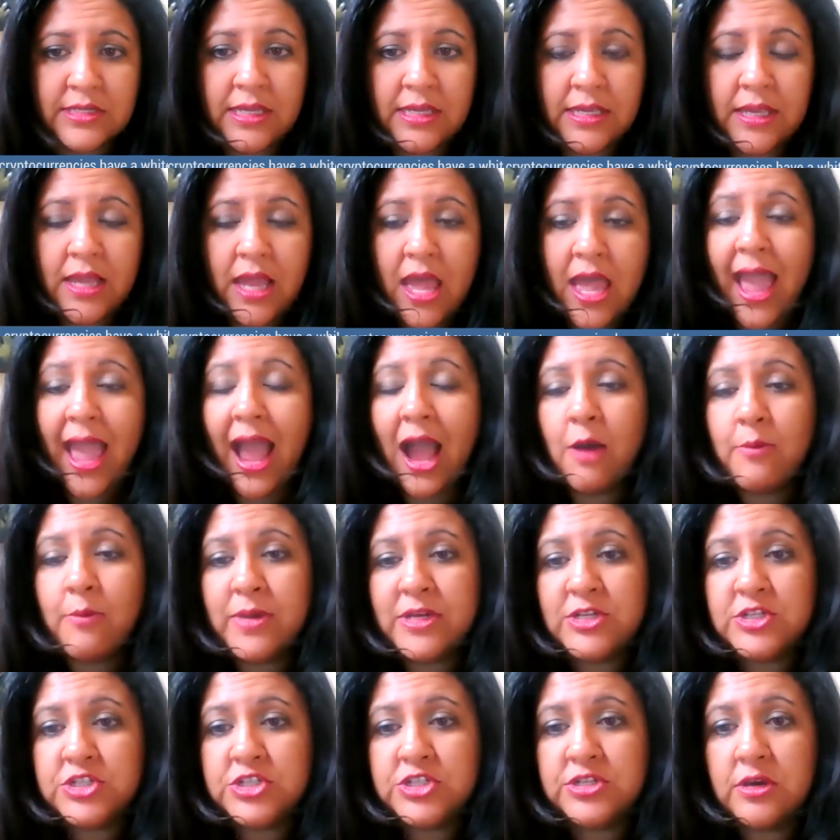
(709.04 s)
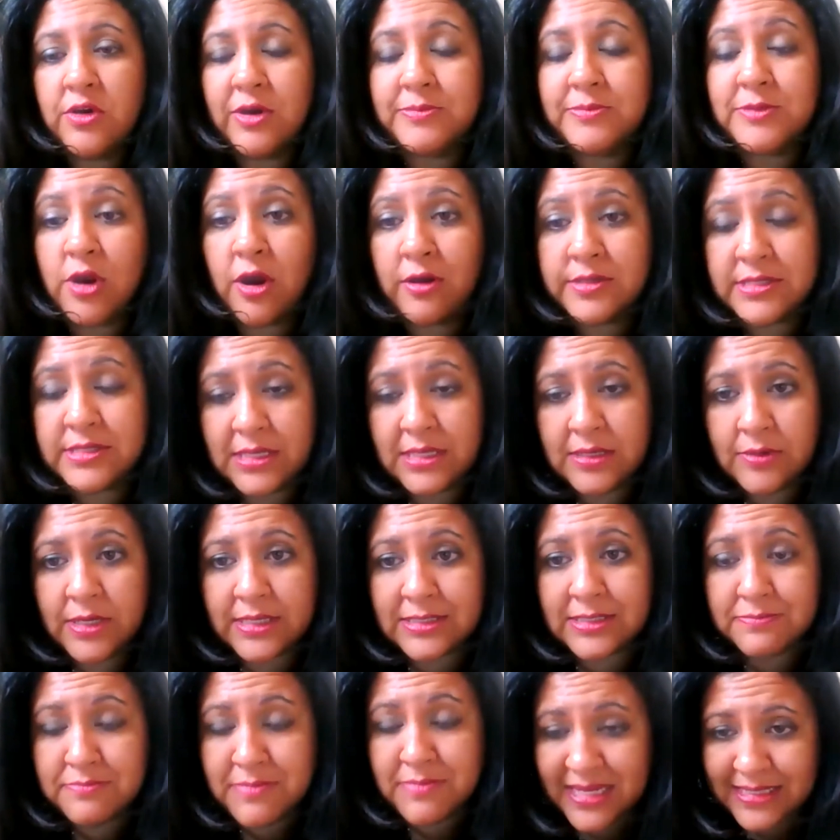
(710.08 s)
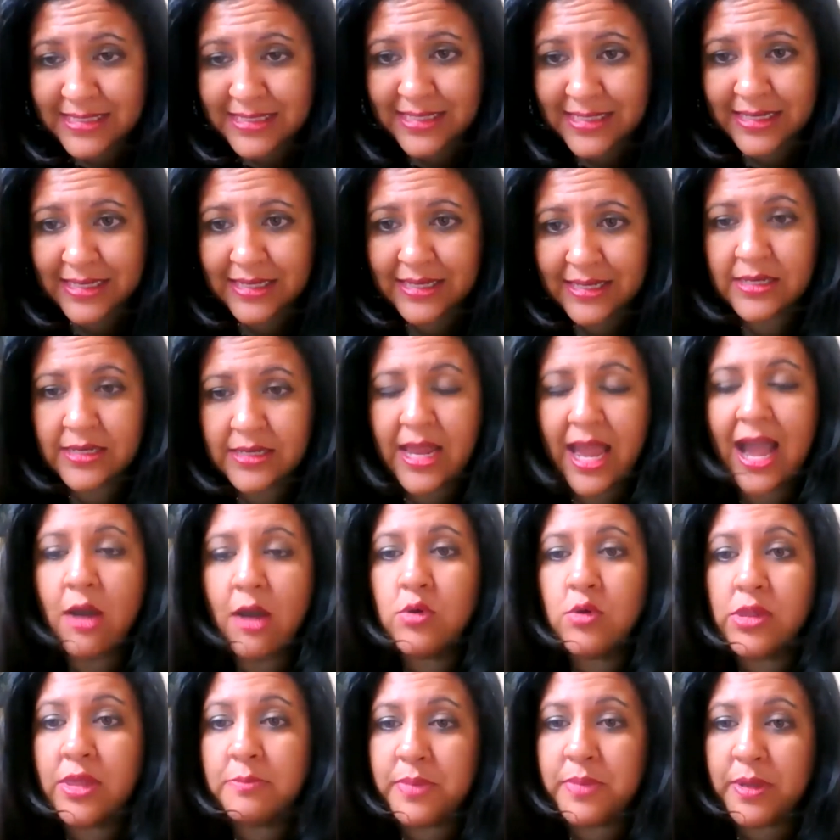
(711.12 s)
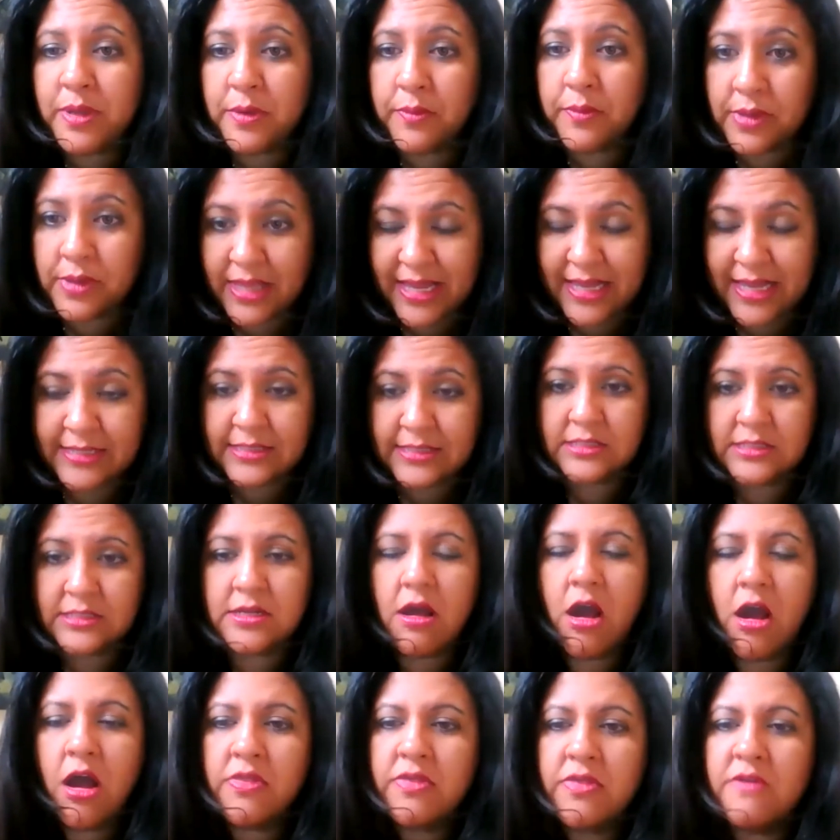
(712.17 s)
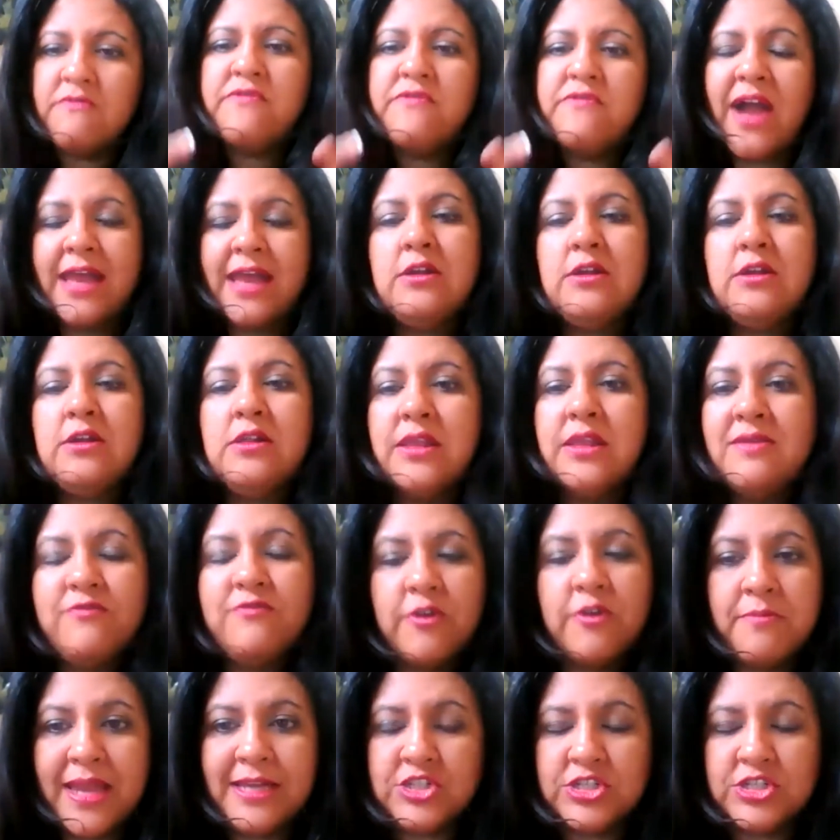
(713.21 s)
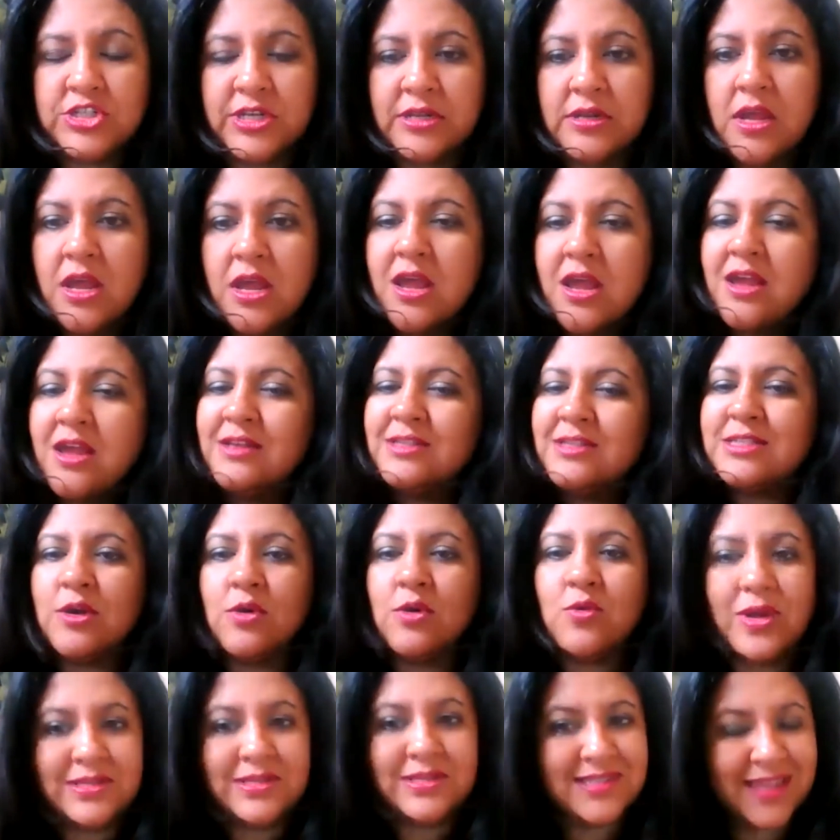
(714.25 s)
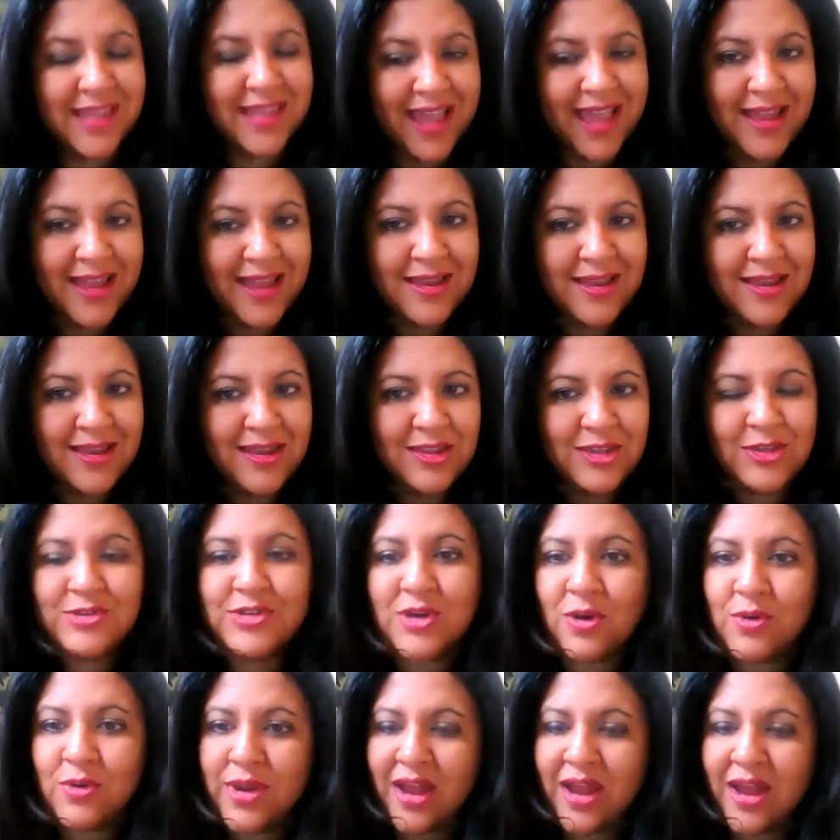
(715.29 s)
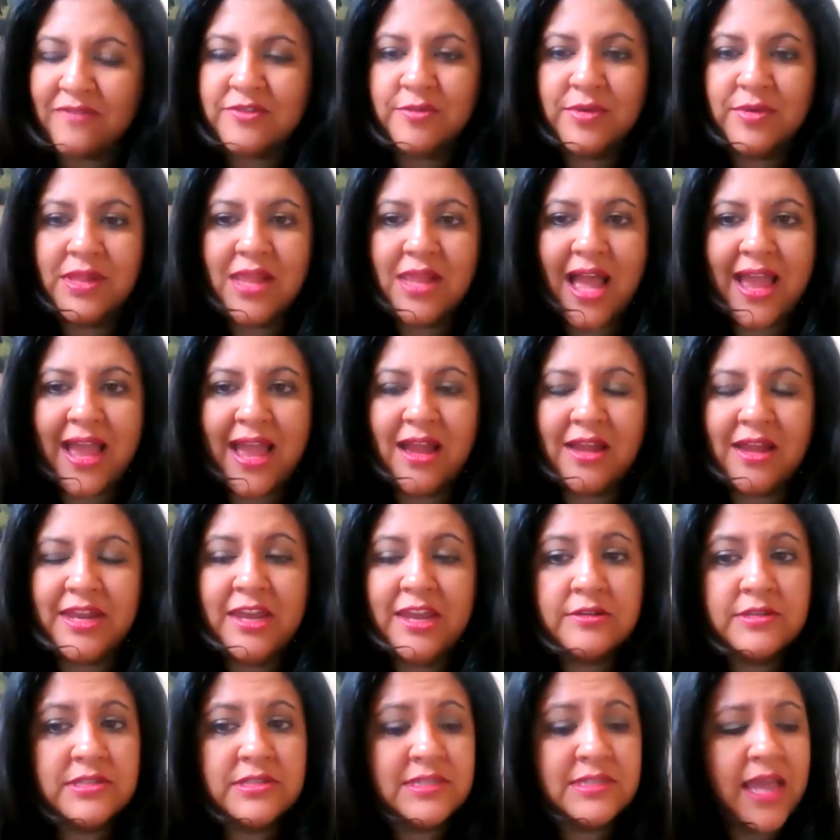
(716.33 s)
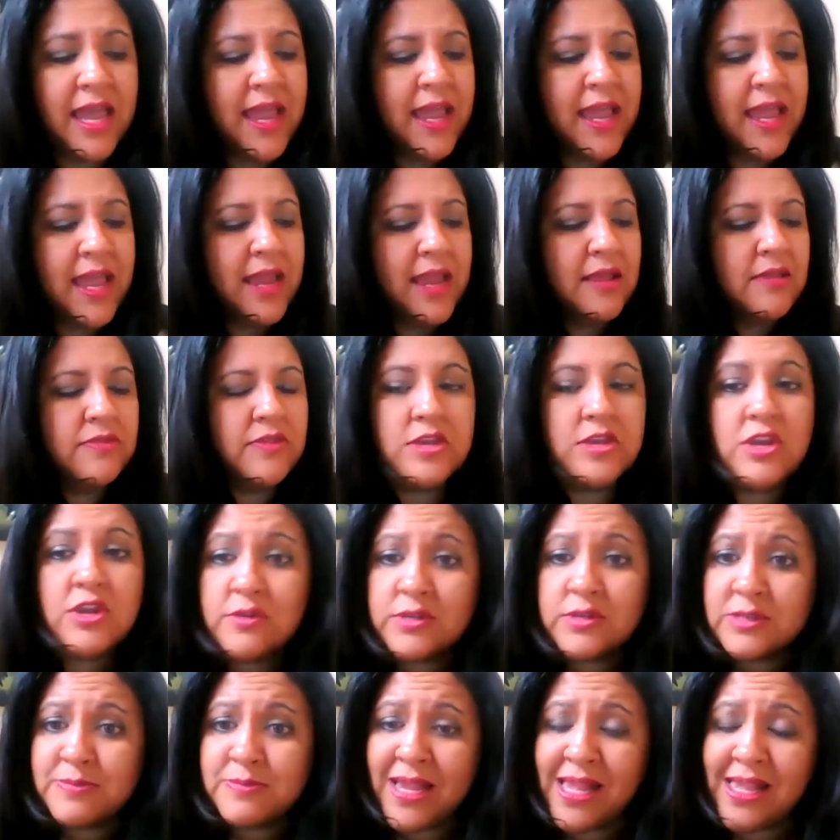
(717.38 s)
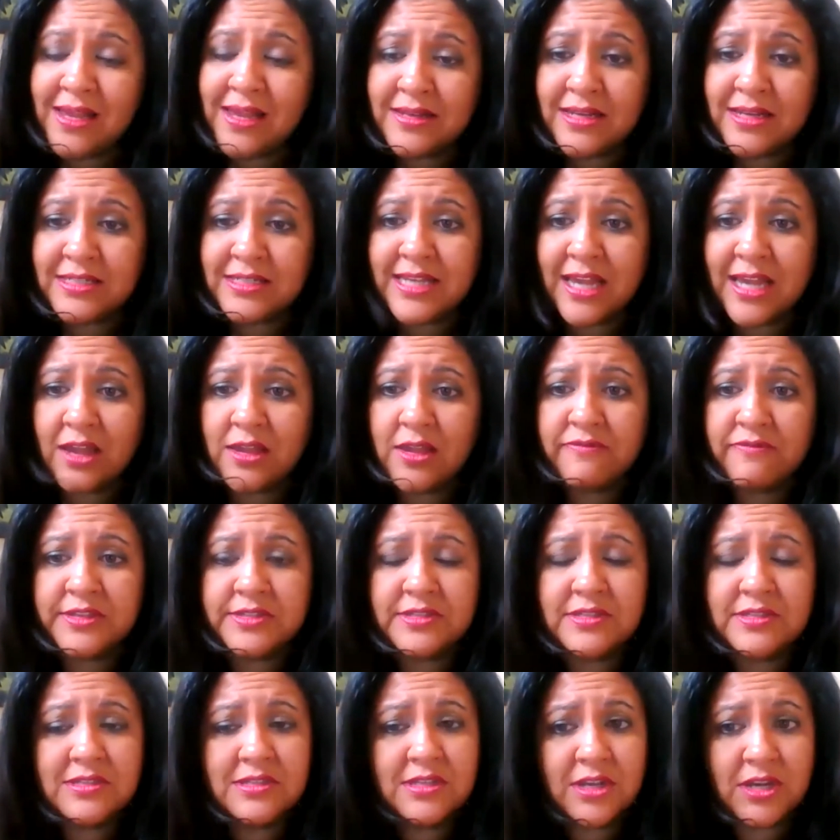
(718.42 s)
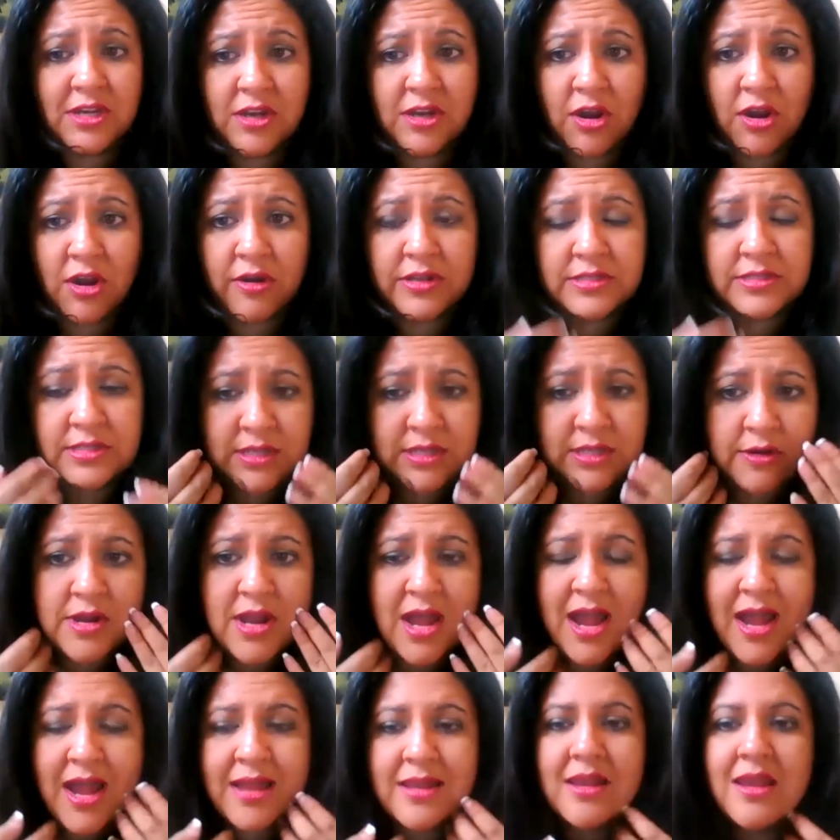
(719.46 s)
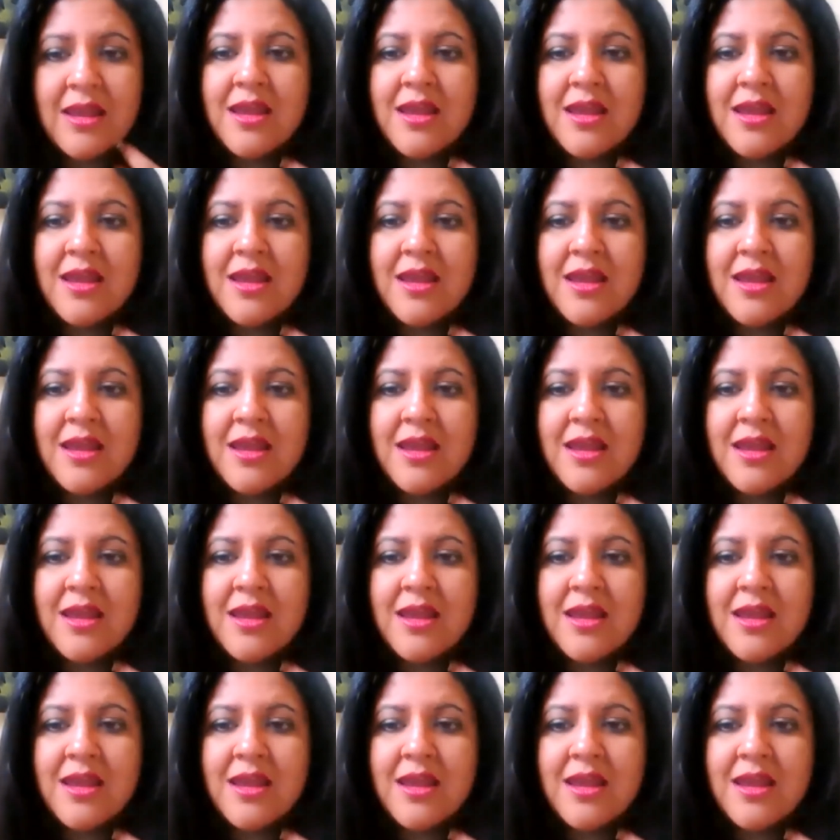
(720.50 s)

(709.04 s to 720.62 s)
how much cryptocurrency is minted, how will it be released, all the vital information. So, once again, you don't have to rely on hearsay, the news media to tell you if this is a good currency or not.